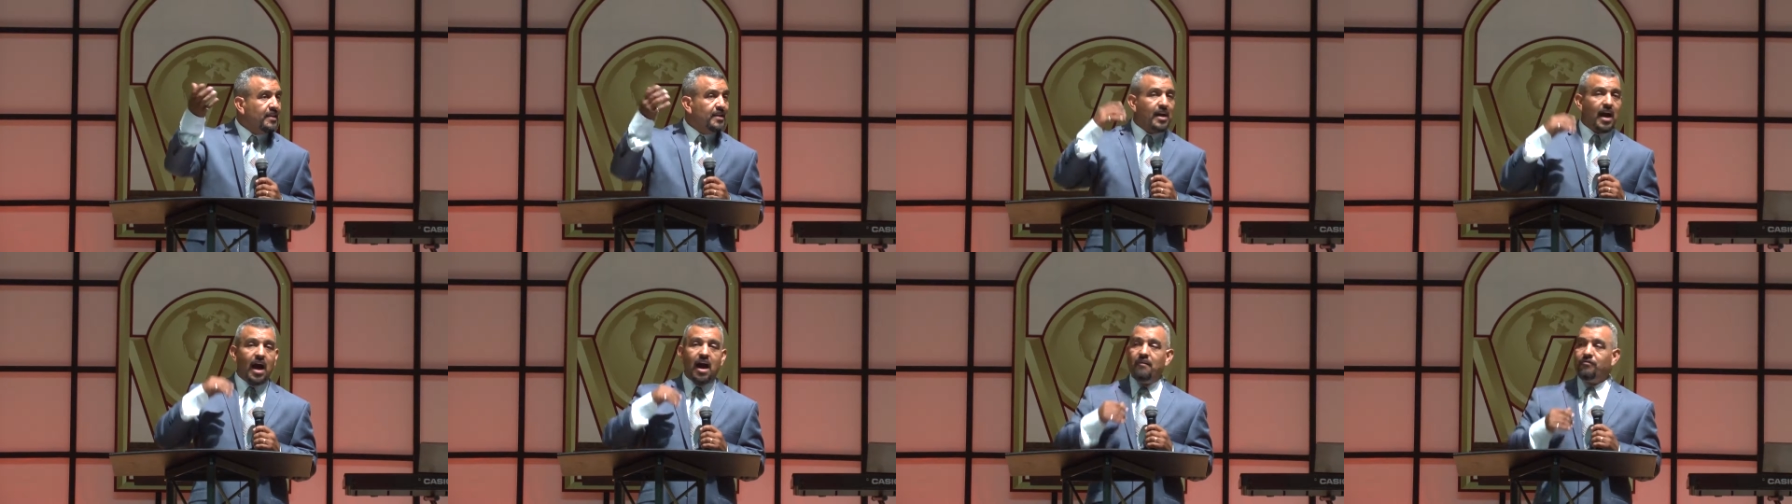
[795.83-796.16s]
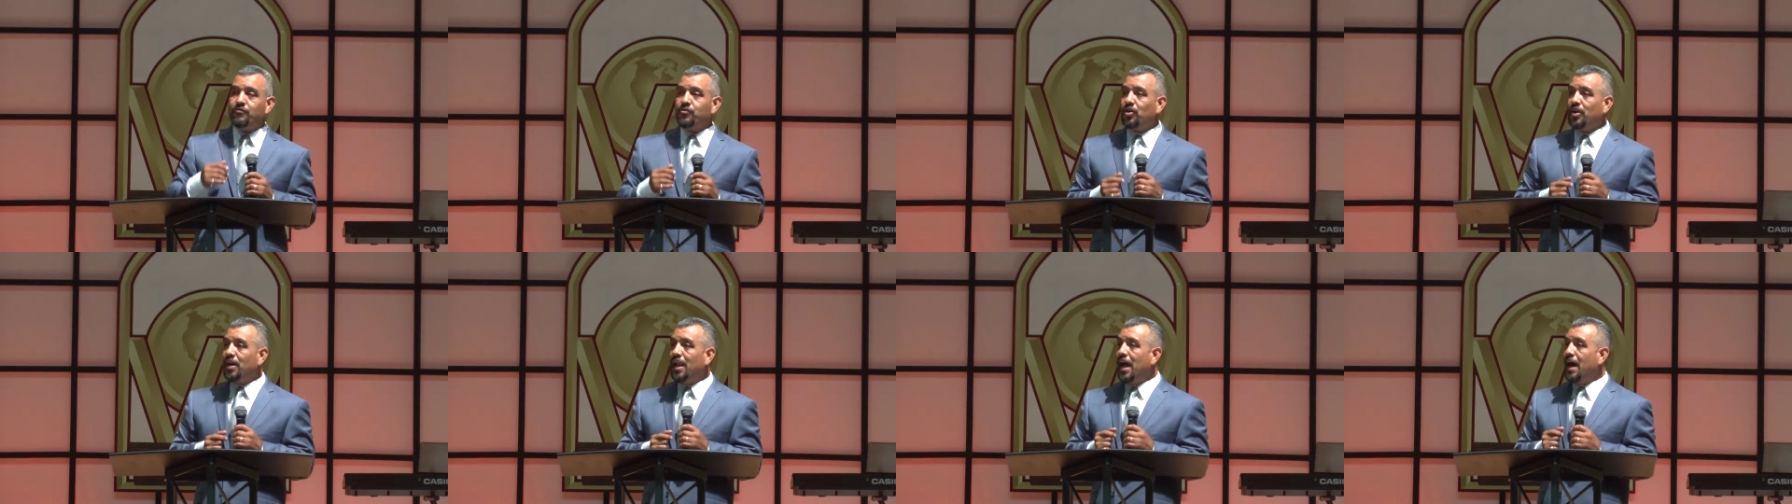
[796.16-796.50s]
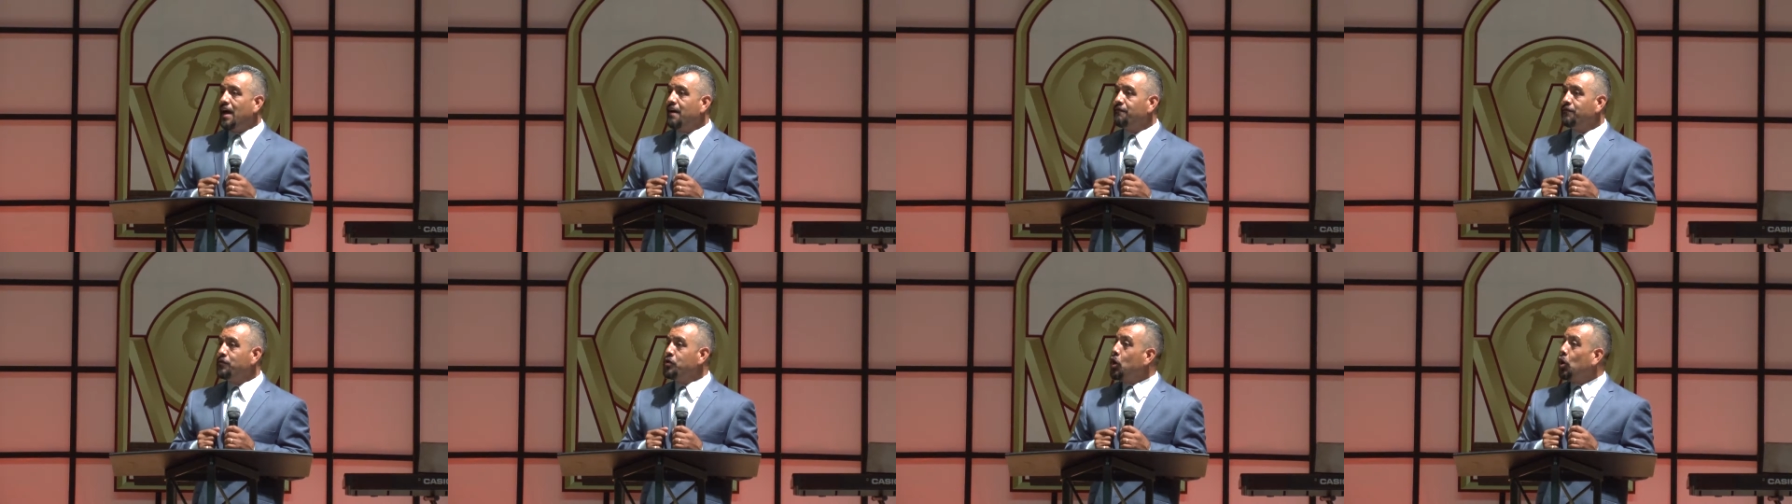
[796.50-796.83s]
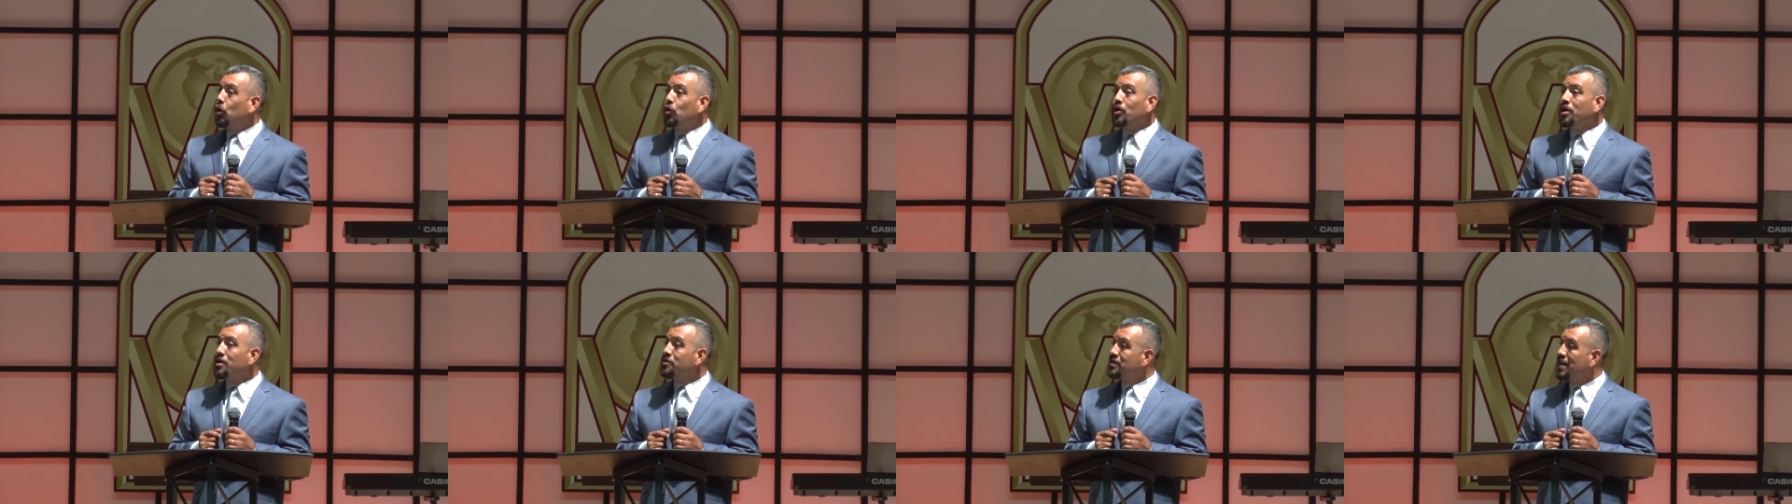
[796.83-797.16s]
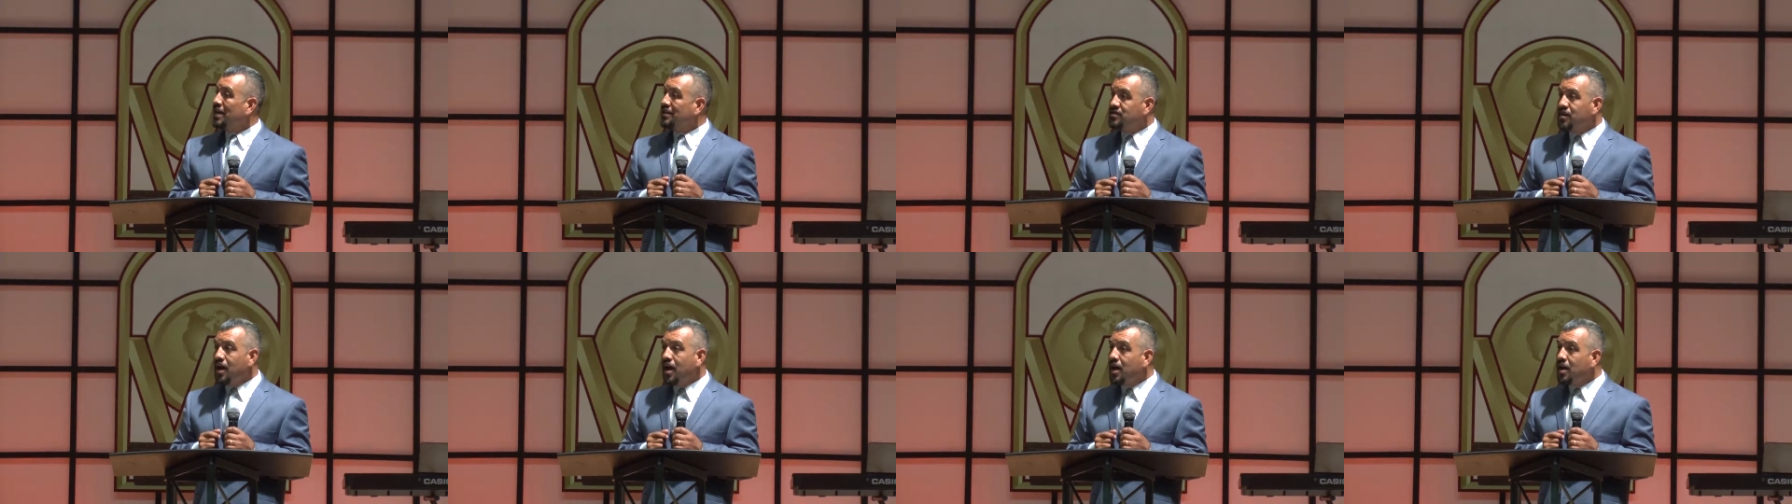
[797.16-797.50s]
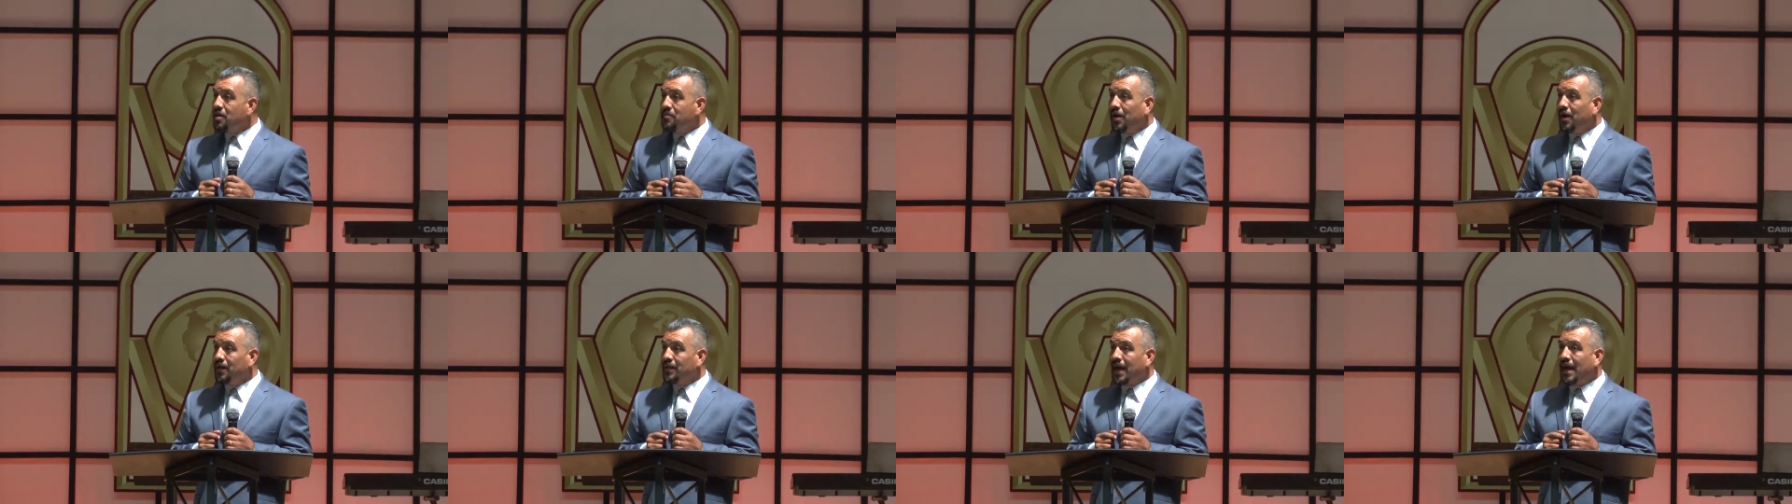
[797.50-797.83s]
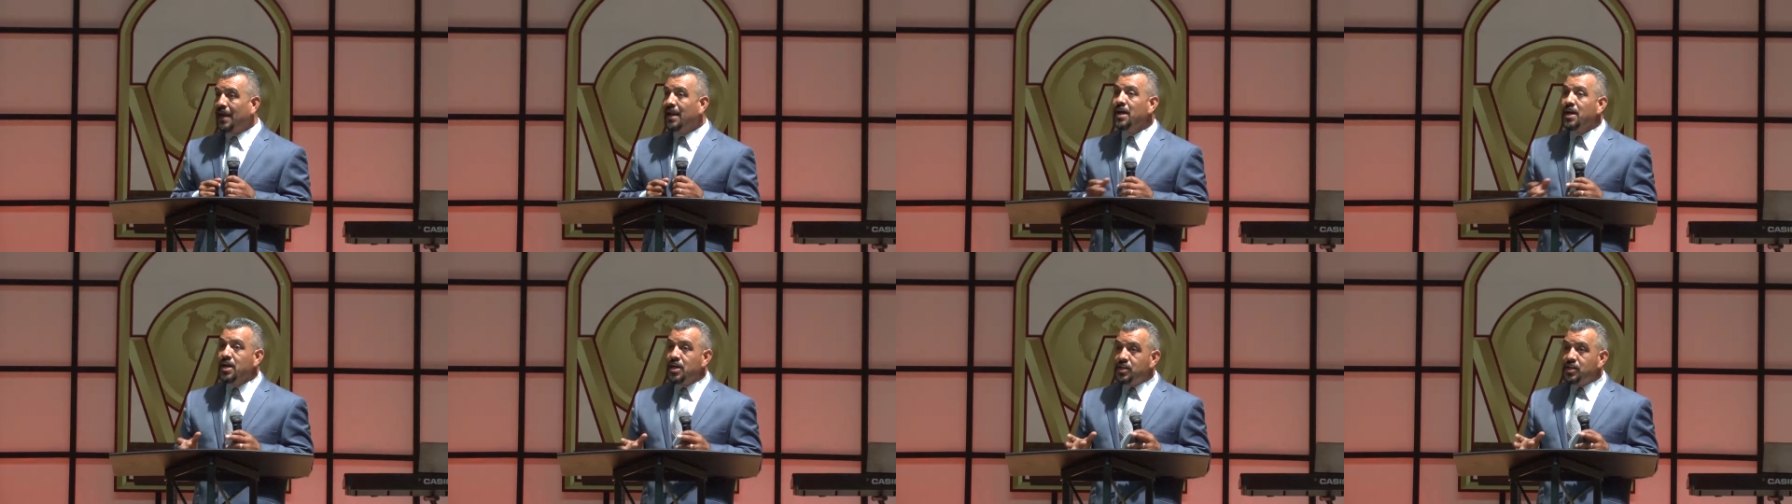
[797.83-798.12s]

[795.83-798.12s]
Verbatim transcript: the afterlife. No, no, he's not talking about that.